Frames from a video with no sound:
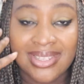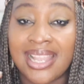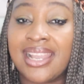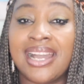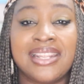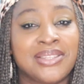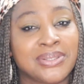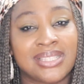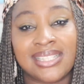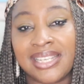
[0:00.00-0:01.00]
I had it
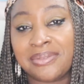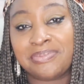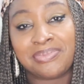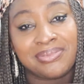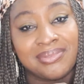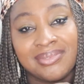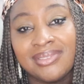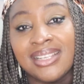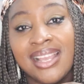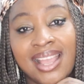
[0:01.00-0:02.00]
on tape.
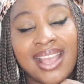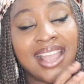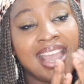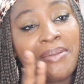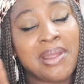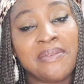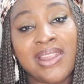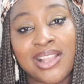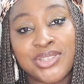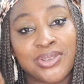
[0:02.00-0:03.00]
I had my
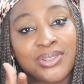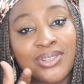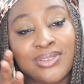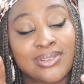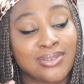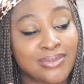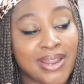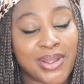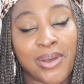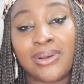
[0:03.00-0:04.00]
reaction
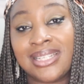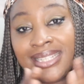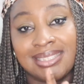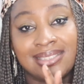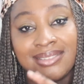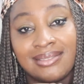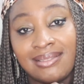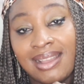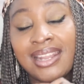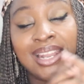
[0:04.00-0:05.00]
recorded
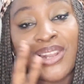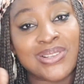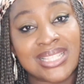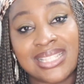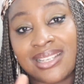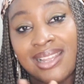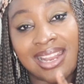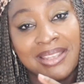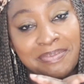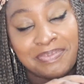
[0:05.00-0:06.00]
and I lost the
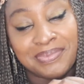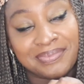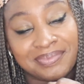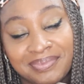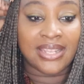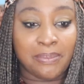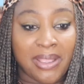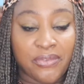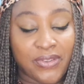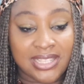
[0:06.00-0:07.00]
clip.
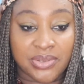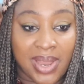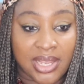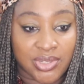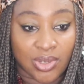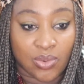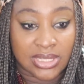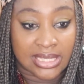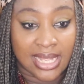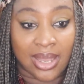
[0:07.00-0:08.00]
My first reaction
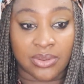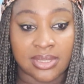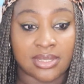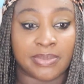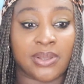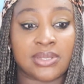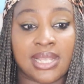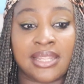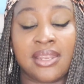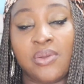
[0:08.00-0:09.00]
was doubt because
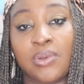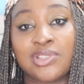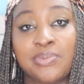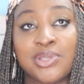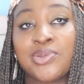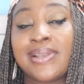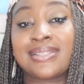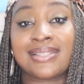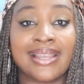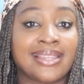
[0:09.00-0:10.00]
I didn't want to be too
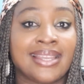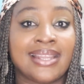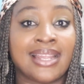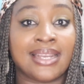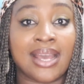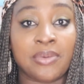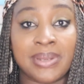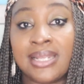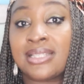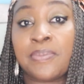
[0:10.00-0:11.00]
excited and now
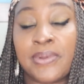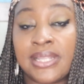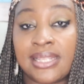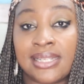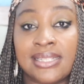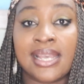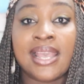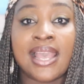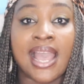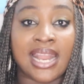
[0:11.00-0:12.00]
be disappointed.
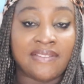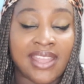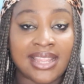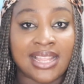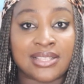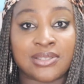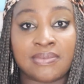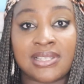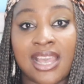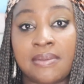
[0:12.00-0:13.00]
And I've heard that
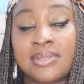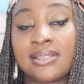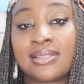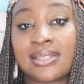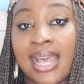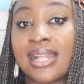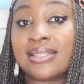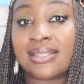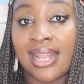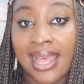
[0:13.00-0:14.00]
sometimes
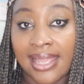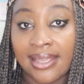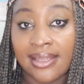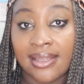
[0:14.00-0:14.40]
scans lie.